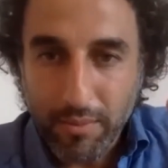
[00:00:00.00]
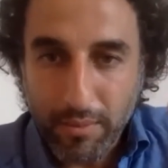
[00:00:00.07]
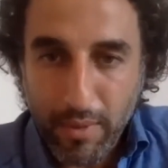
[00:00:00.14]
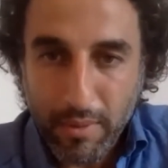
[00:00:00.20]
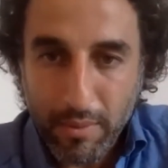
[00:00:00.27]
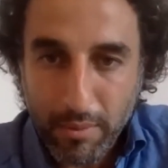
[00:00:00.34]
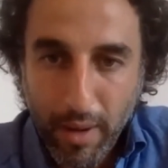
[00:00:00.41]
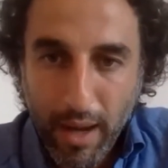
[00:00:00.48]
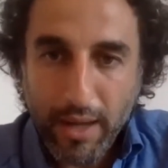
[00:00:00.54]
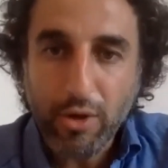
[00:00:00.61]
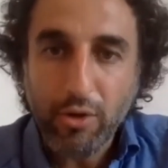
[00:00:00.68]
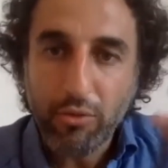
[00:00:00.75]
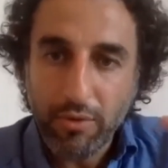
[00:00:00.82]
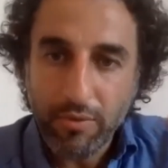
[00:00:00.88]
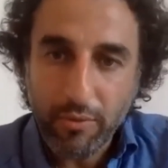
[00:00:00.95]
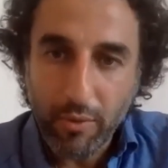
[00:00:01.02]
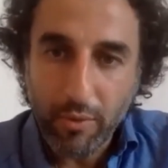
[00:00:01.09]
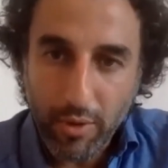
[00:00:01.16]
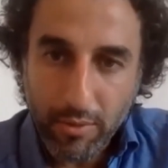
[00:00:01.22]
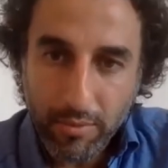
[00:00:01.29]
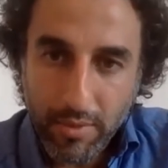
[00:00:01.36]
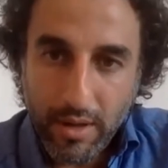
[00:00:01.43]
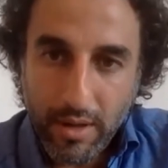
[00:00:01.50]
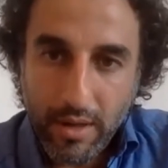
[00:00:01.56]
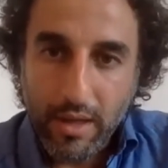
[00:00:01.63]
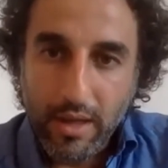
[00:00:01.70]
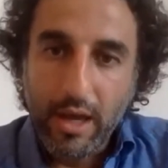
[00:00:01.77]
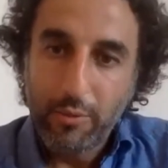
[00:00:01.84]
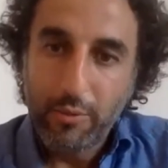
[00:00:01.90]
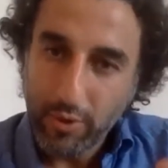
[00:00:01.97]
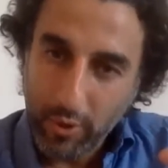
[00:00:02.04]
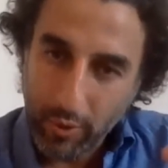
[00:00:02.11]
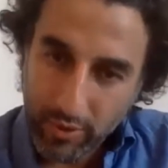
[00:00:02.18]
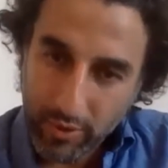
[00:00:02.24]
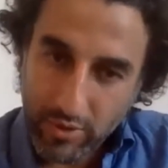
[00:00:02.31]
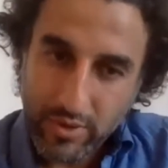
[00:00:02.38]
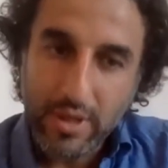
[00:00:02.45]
minor reform, and we're going to